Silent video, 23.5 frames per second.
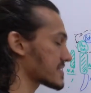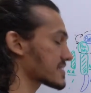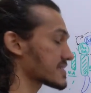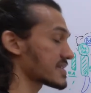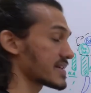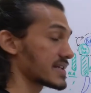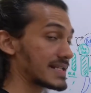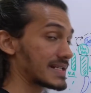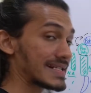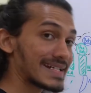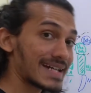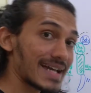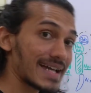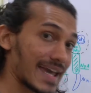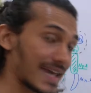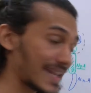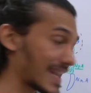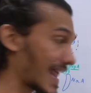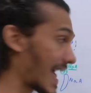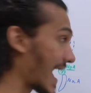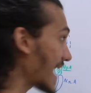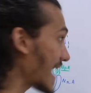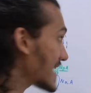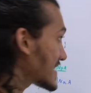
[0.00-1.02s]
center can
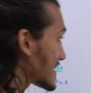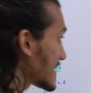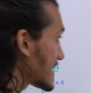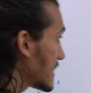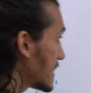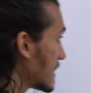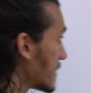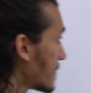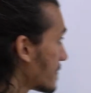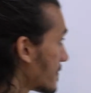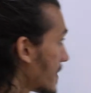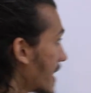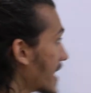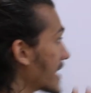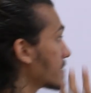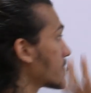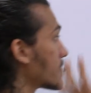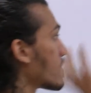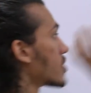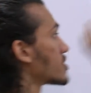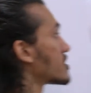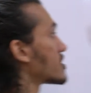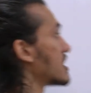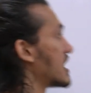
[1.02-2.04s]
act by
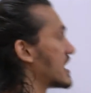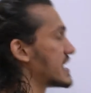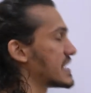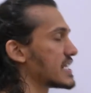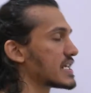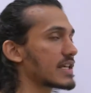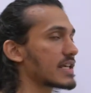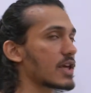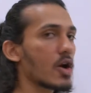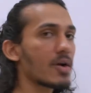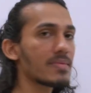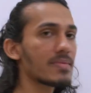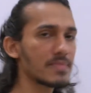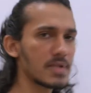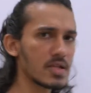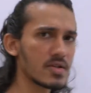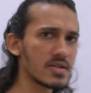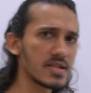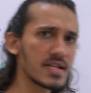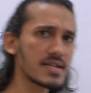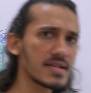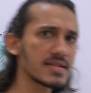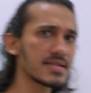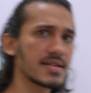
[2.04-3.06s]
modulating your
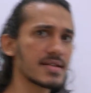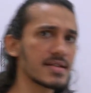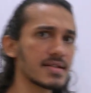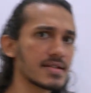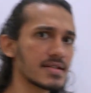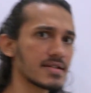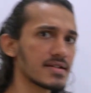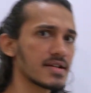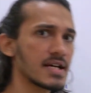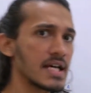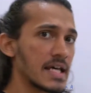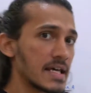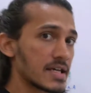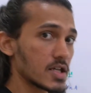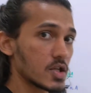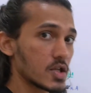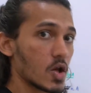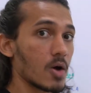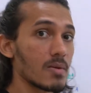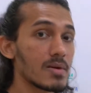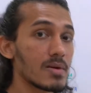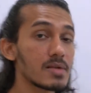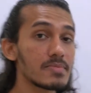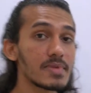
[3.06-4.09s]
acoustic center.
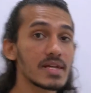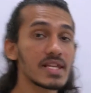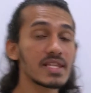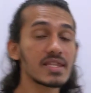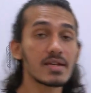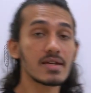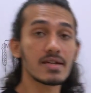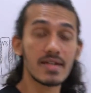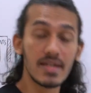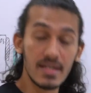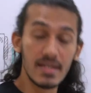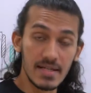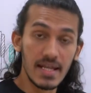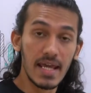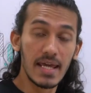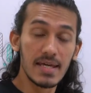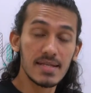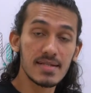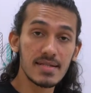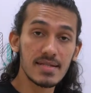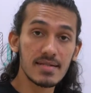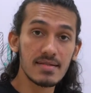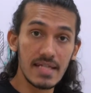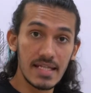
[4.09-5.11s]
Normal breath
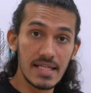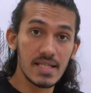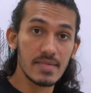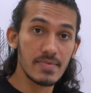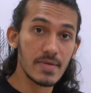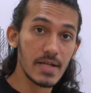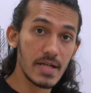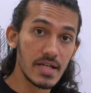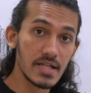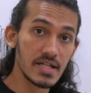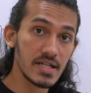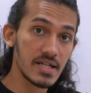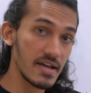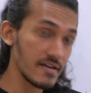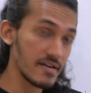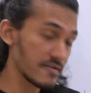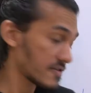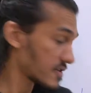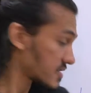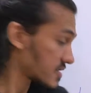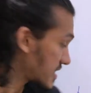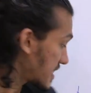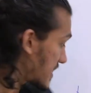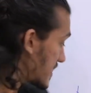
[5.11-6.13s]
takes, inspiratory
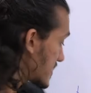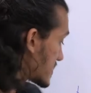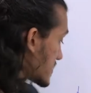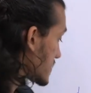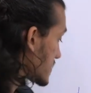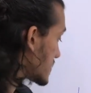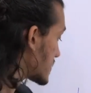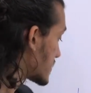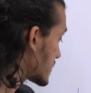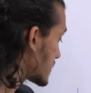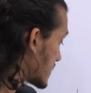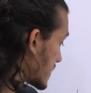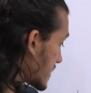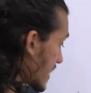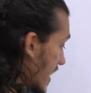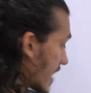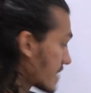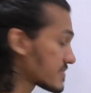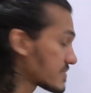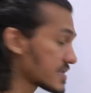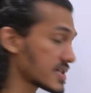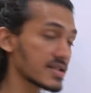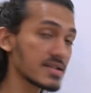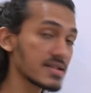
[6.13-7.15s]
effort takes, the RAM
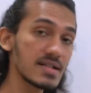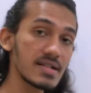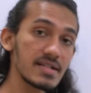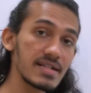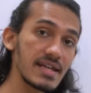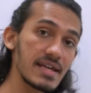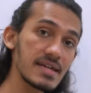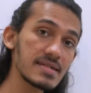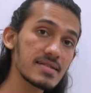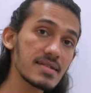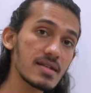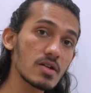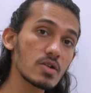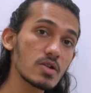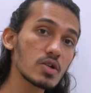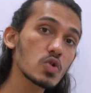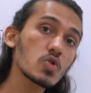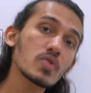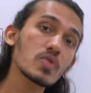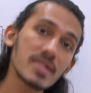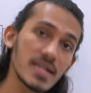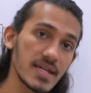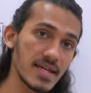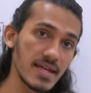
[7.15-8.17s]
signal takes around 2
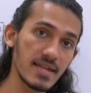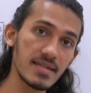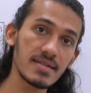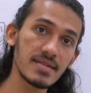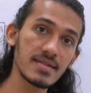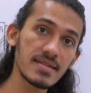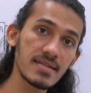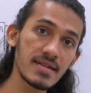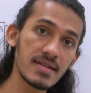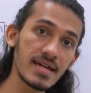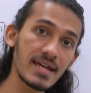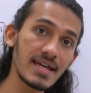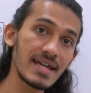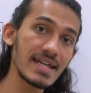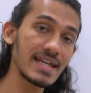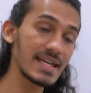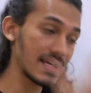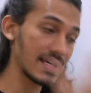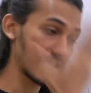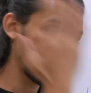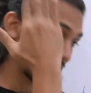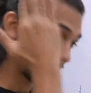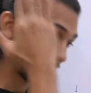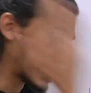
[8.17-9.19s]
seconds.
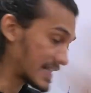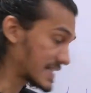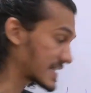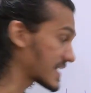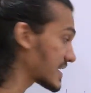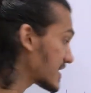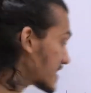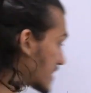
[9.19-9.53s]
It can